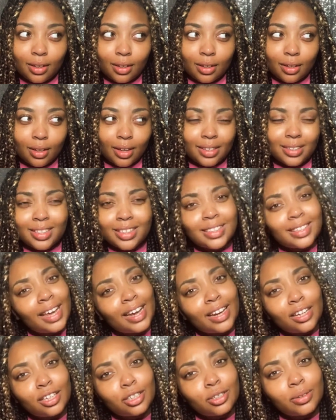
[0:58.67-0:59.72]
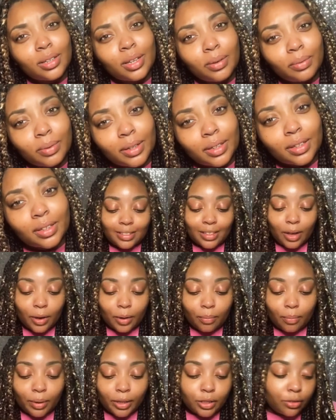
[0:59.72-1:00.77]
Is container tree a word? Oh,
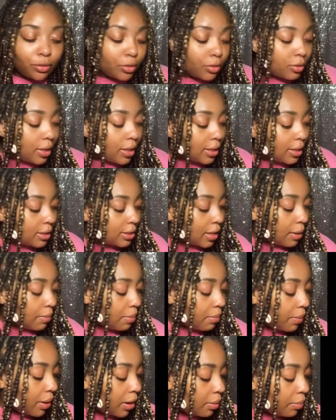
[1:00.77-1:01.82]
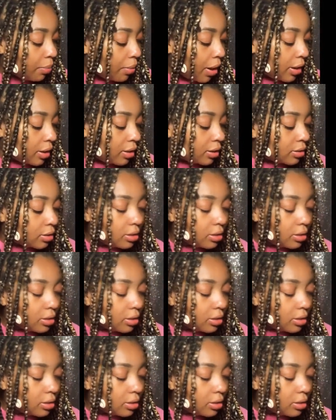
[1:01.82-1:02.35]
but you do get the same amount of product.